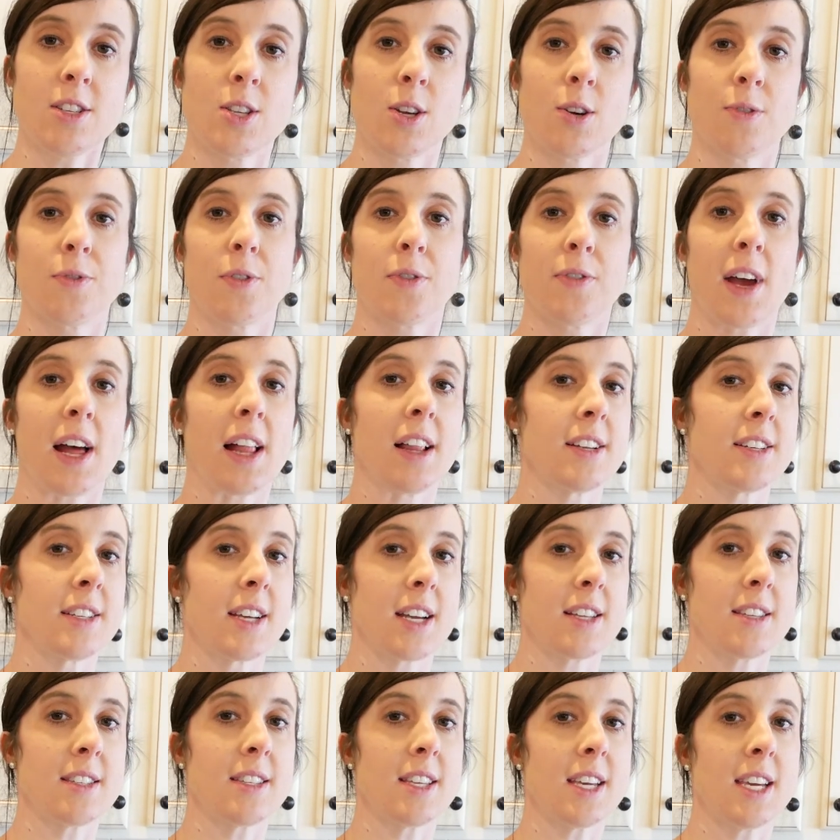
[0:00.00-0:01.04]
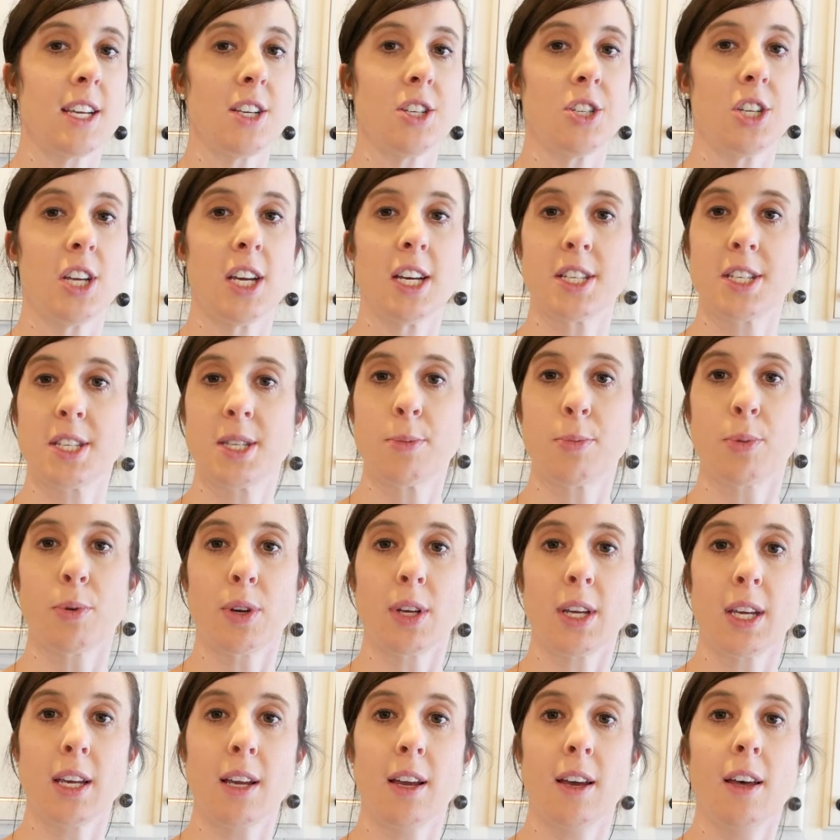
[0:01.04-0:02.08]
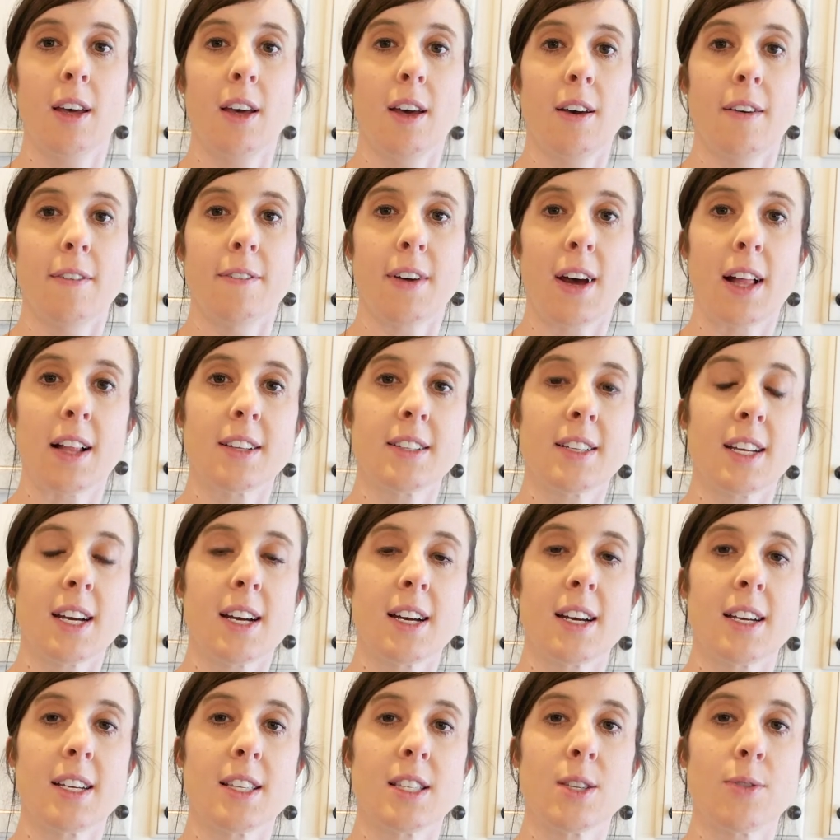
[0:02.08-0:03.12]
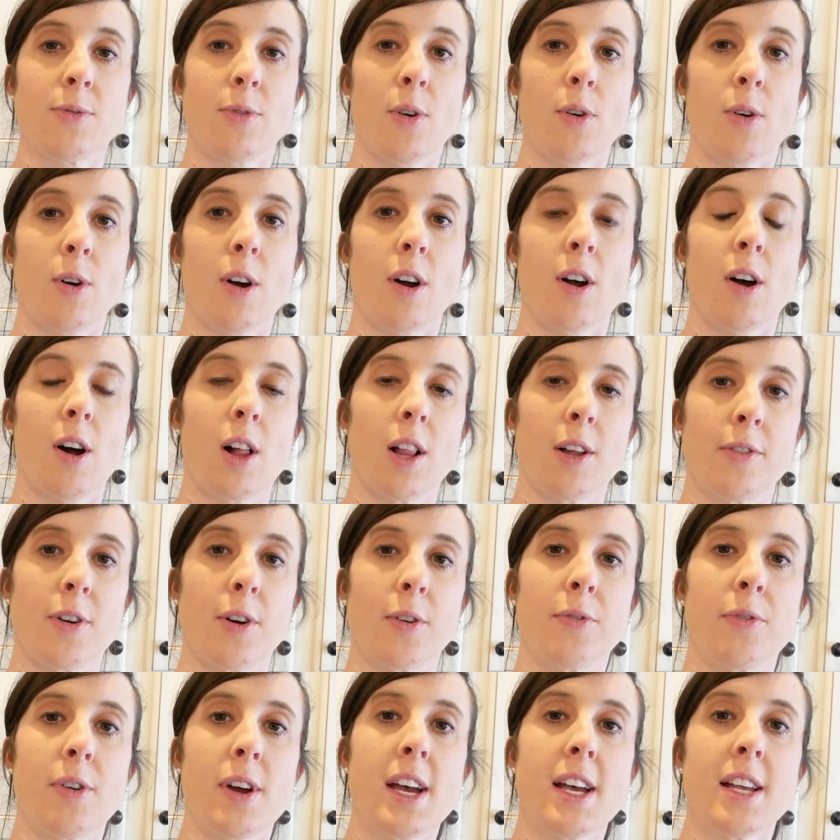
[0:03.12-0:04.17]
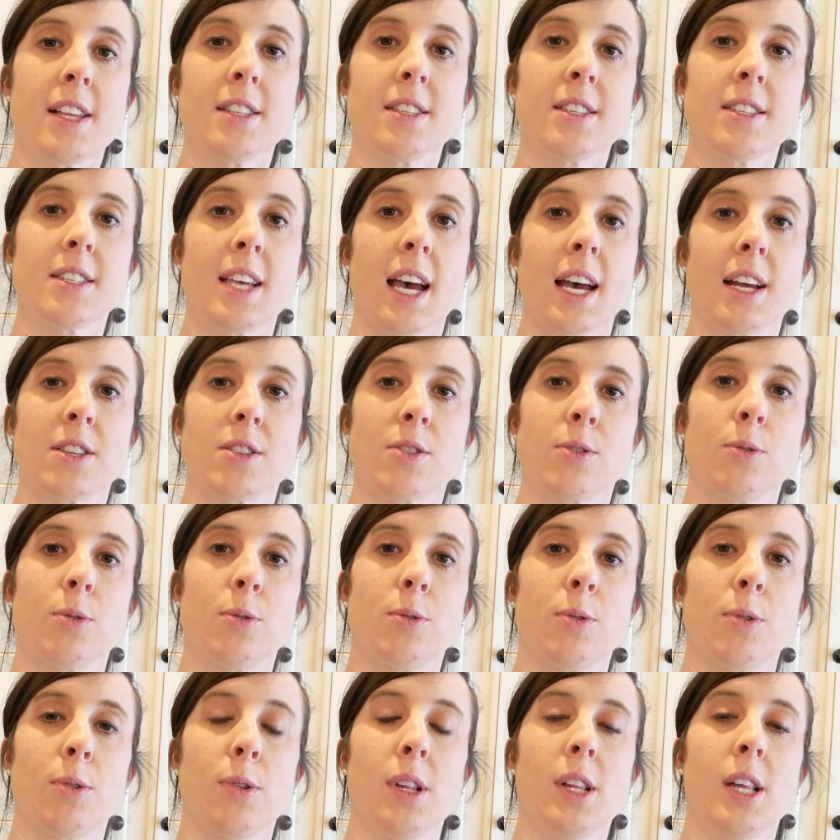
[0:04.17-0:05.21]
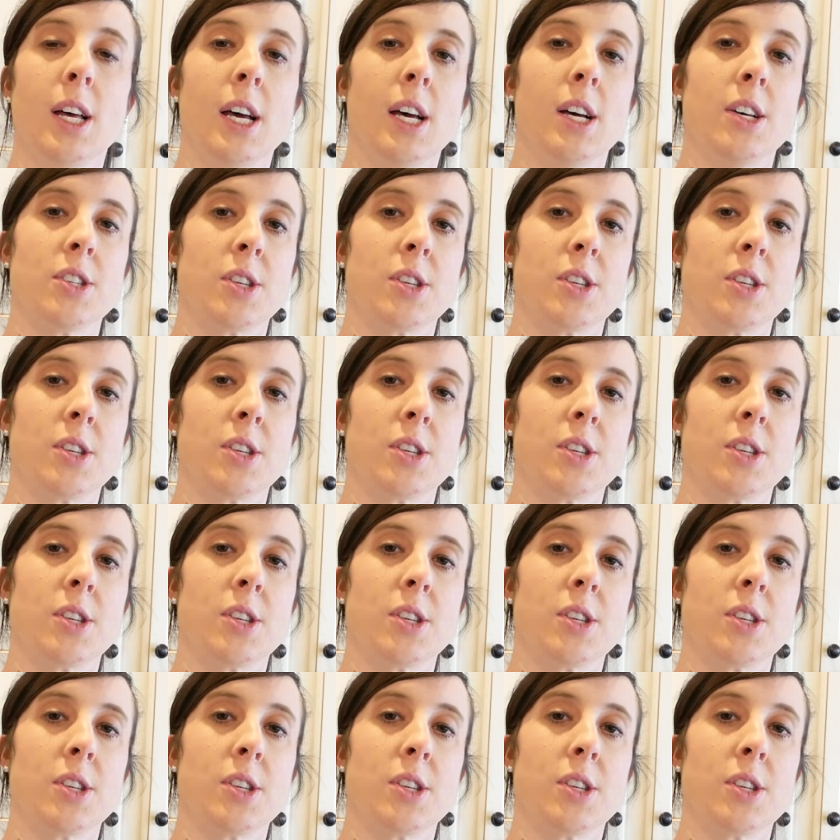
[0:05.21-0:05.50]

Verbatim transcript: So for Valentine's Day, she has to bring Valentines for all of her friends at school.